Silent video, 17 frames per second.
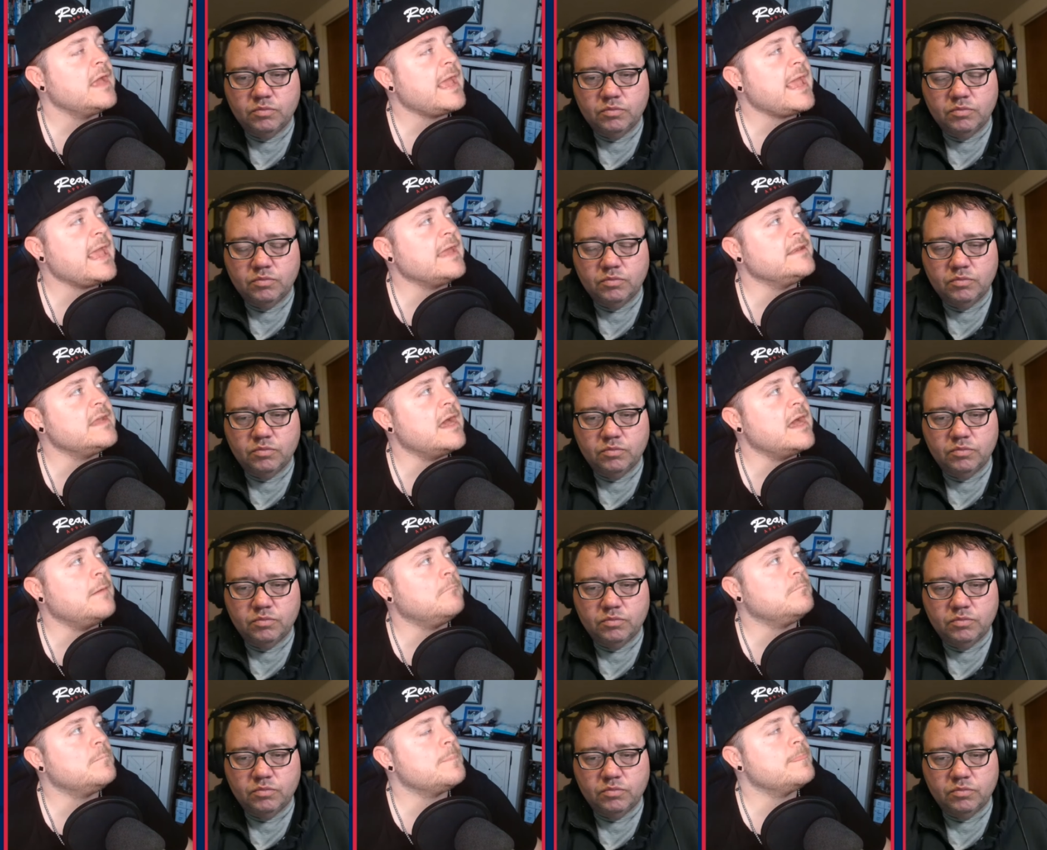Speaker 1: And
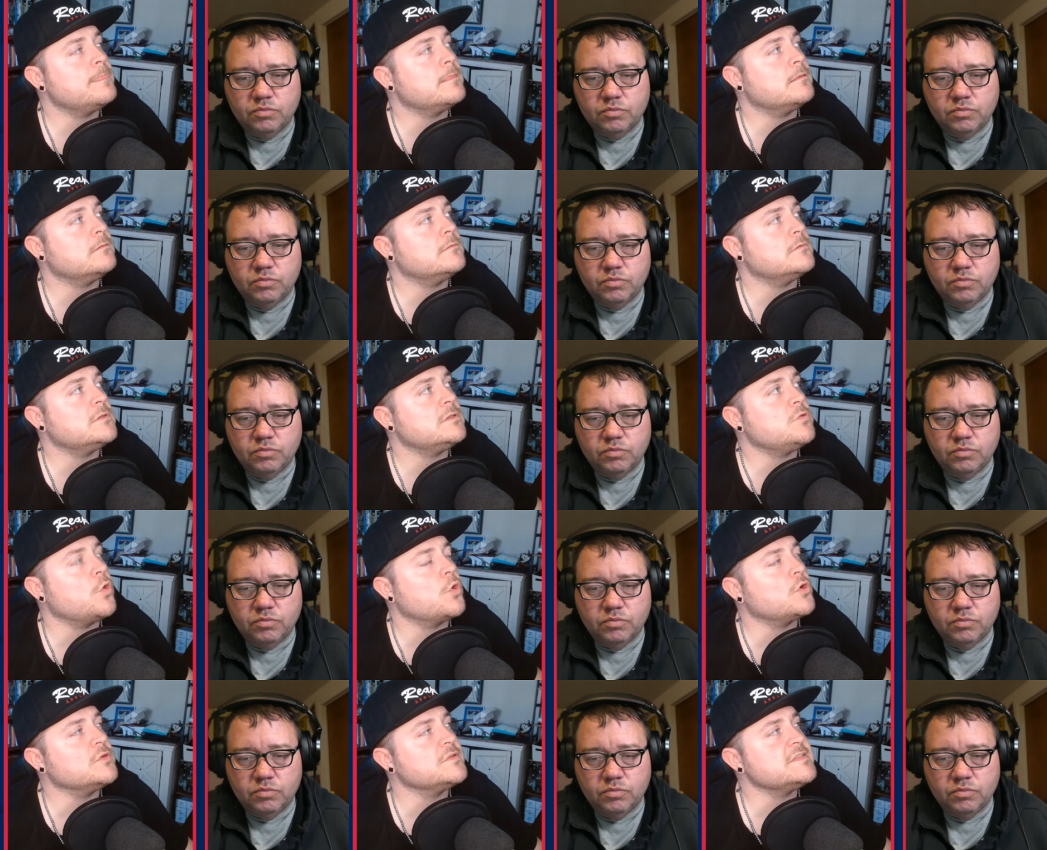um,
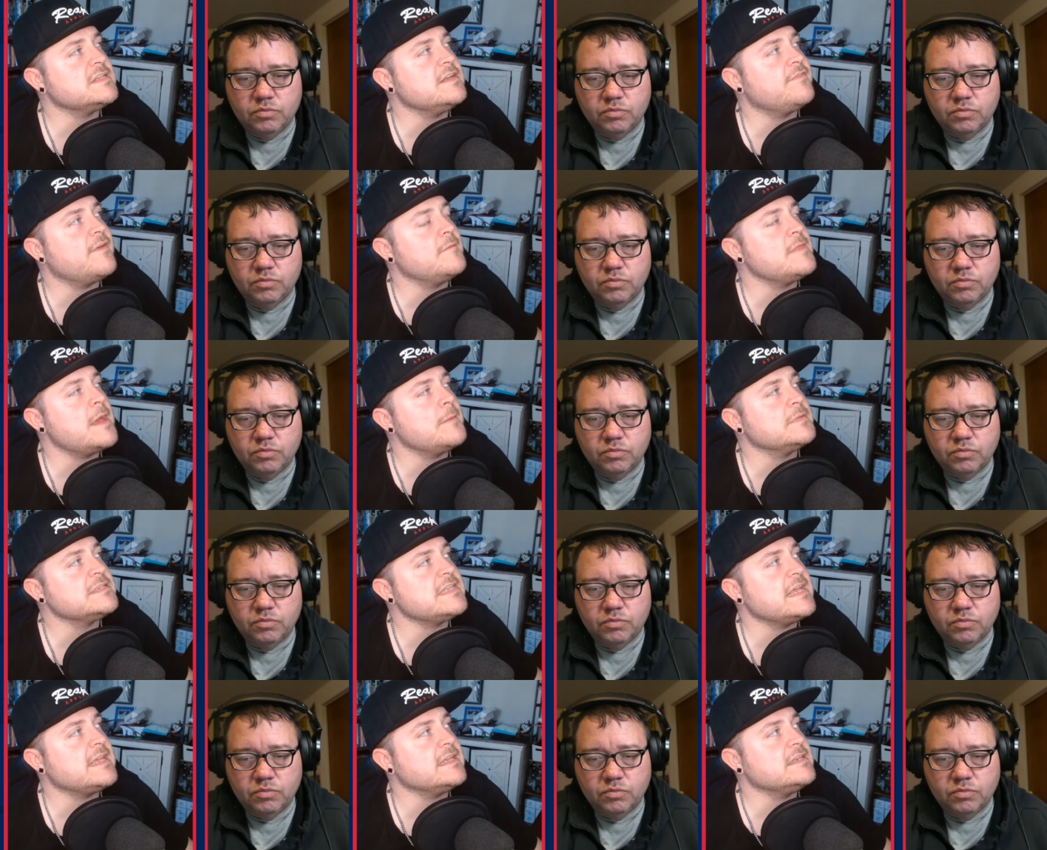Torkelson, if I'm not
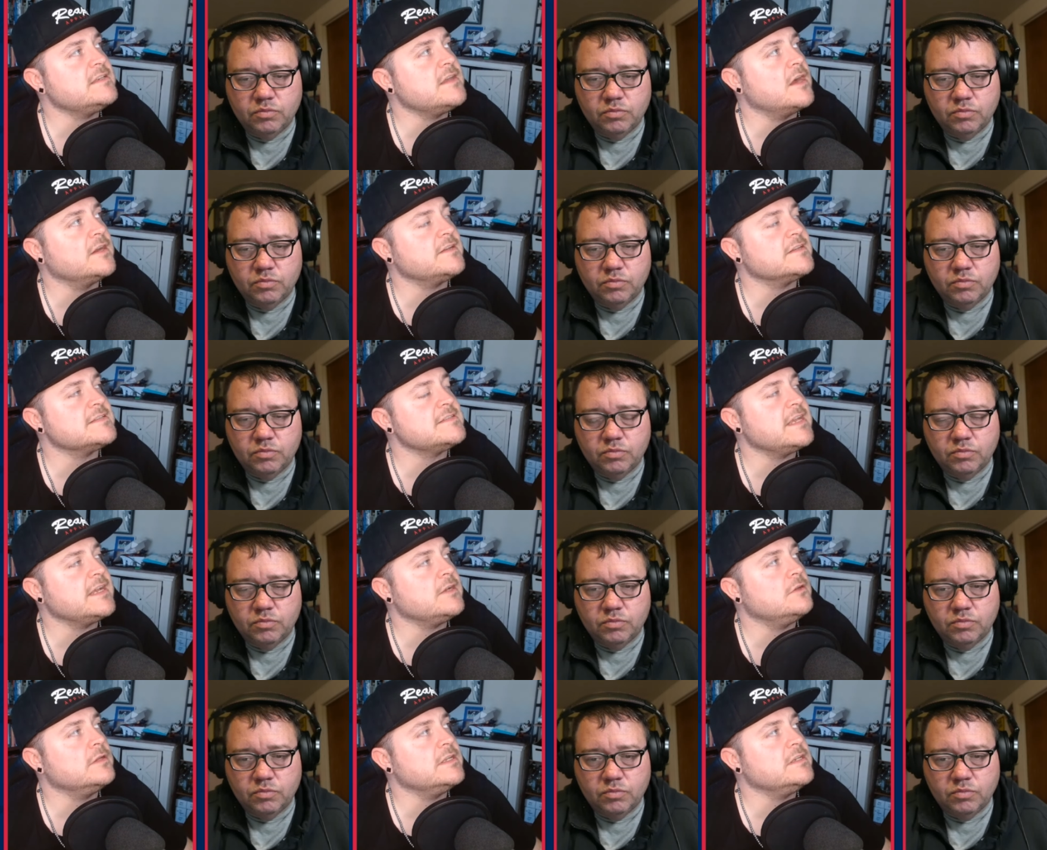mistaken, dunked a
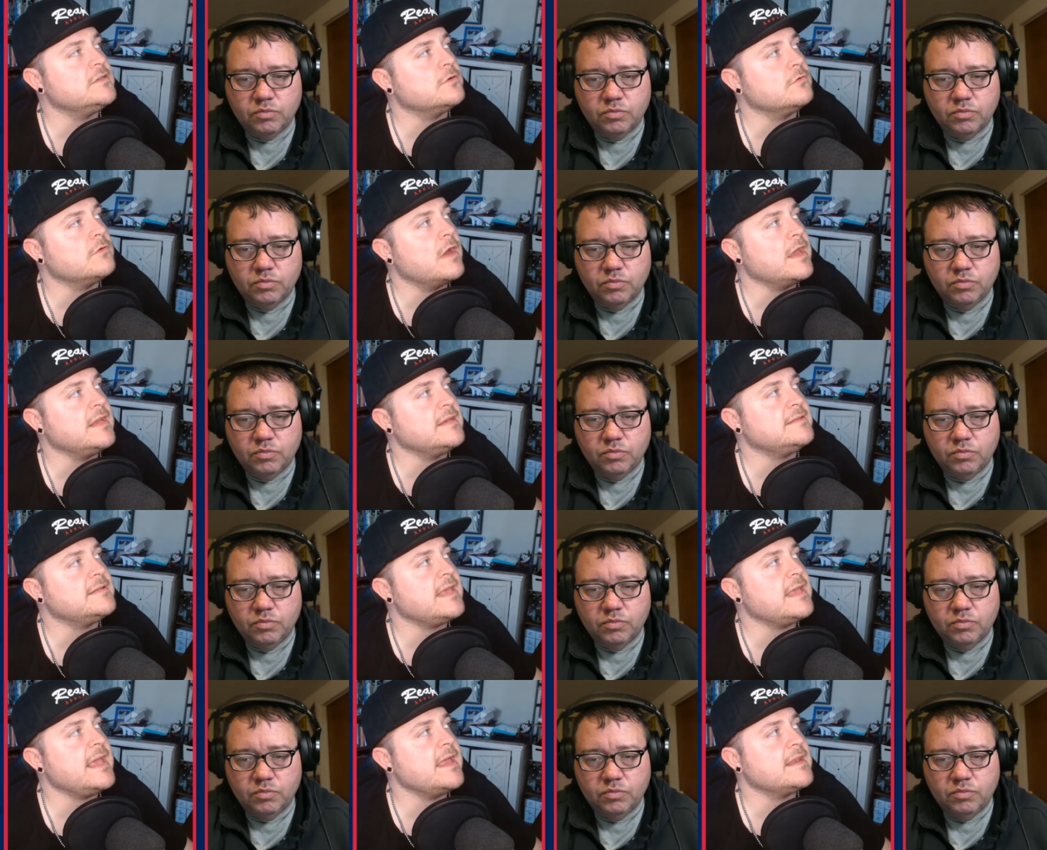single into right,
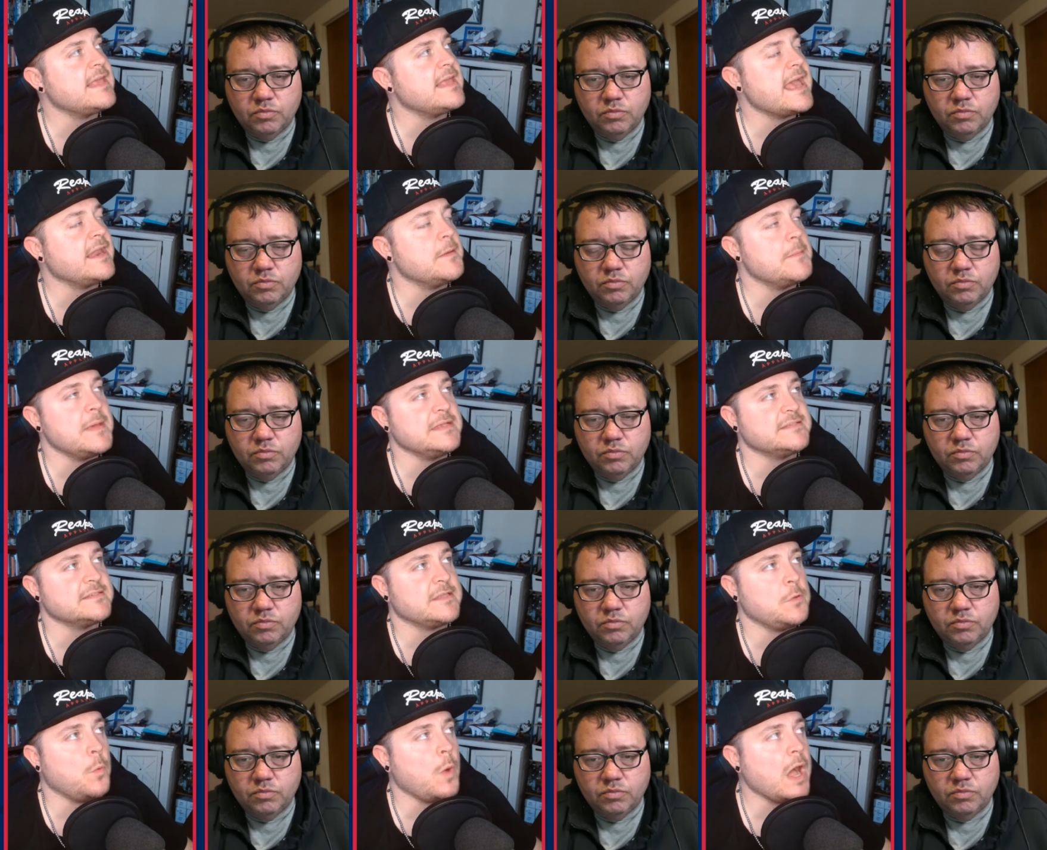and Canha
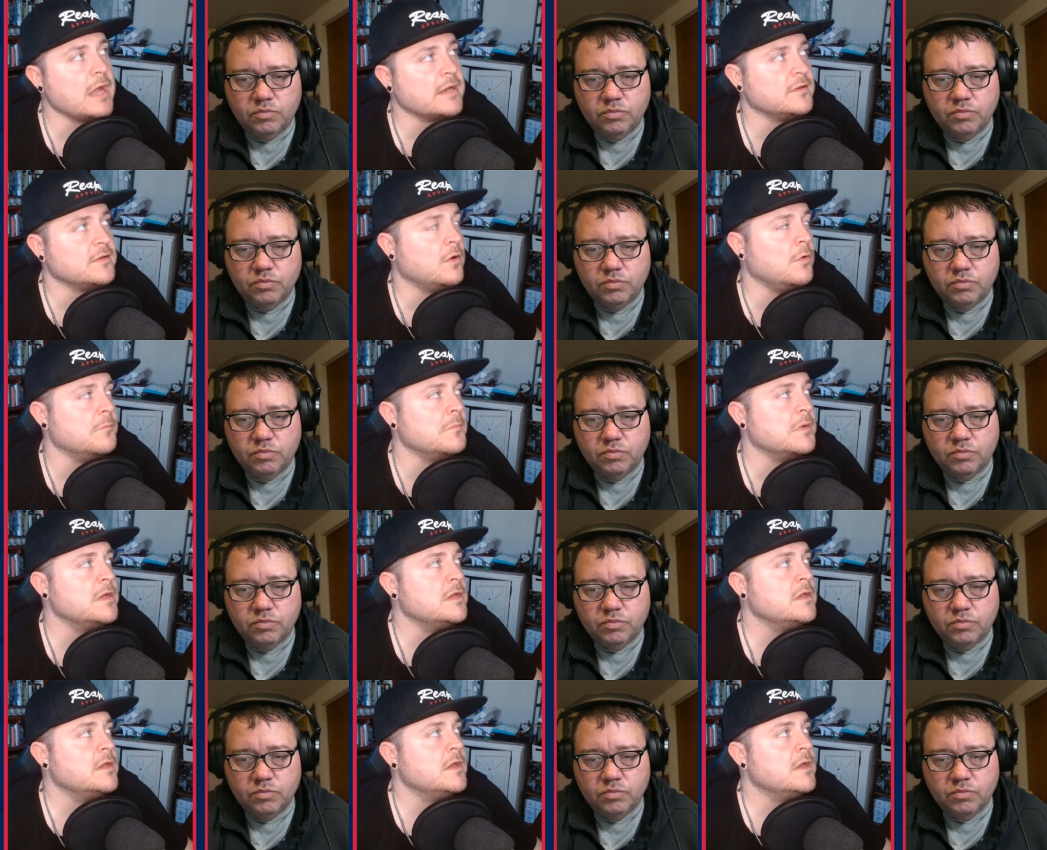basically walked home.